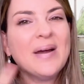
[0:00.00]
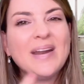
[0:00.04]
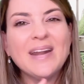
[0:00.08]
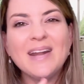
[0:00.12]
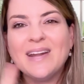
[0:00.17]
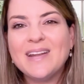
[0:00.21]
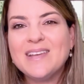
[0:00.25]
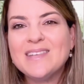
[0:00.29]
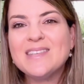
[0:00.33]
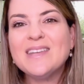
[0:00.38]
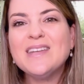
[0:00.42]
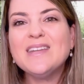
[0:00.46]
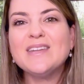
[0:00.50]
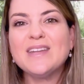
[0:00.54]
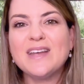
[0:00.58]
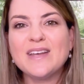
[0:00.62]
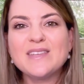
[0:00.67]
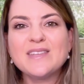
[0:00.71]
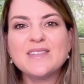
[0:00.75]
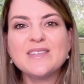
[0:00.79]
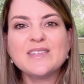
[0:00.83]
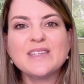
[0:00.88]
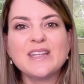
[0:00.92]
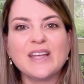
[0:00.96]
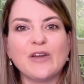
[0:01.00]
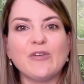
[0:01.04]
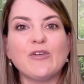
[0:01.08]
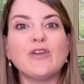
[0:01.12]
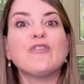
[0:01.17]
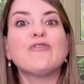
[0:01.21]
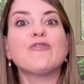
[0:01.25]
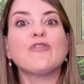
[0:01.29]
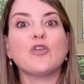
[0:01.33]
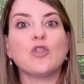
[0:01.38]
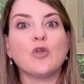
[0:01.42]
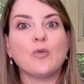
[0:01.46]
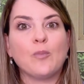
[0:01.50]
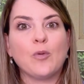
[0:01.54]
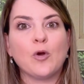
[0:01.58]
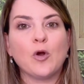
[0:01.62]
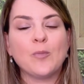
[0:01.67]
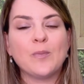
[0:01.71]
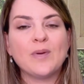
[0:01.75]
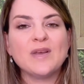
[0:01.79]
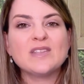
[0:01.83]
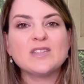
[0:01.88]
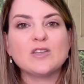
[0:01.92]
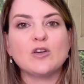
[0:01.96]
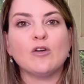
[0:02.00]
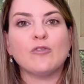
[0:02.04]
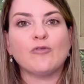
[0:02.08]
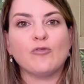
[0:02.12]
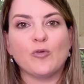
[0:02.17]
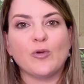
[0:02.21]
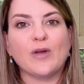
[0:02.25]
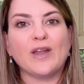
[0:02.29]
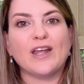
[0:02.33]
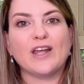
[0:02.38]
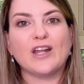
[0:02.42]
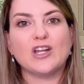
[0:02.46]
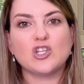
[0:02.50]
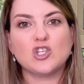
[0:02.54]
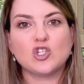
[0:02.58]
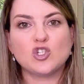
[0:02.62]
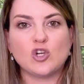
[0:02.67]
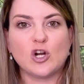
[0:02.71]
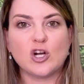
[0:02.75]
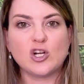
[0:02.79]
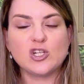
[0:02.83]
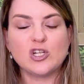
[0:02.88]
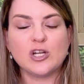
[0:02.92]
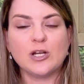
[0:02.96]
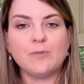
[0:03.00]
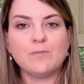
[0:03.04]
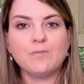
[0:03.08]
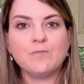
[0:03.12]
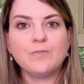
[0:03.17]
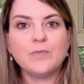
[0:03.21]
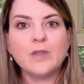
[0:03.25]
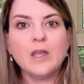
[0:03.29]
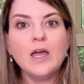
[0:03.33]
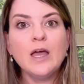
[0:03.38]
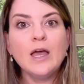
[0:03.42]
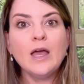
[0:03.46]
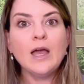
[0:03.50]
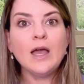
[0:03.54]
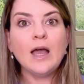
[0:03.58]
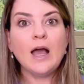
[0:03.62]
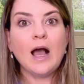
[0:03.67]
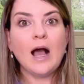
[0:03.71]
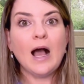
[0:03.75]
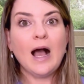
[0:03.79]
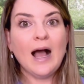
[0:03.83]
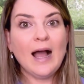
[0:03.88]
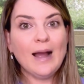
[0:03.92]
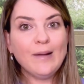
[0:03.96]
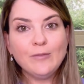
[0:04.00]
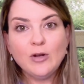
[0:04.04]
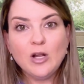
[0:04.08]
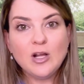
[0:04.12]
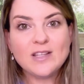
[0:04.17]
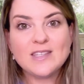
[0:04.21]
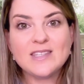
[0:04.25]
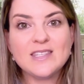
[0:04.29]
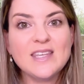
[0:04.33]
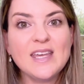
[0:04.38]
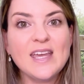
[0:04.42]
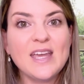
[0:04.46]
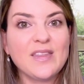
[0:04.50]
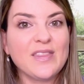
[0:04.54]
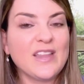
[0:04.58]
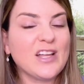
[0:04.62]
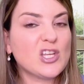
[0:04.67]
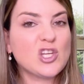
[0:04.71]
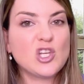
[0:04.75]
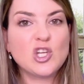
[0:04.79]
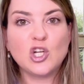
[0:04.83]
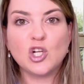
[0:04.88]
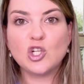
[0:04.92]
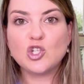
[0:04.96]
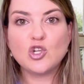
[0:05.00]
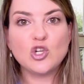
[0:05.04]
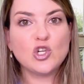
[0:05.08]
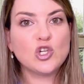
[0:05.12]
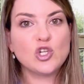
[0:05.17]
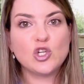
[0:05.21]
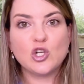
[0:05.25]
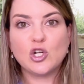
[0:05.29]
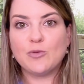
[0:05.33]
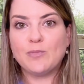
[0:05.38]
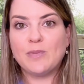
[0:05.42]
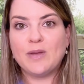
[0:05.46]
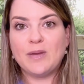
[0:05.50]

it isn't necessary for the purpose of reading instruction. I'm not saying that children shouldn't be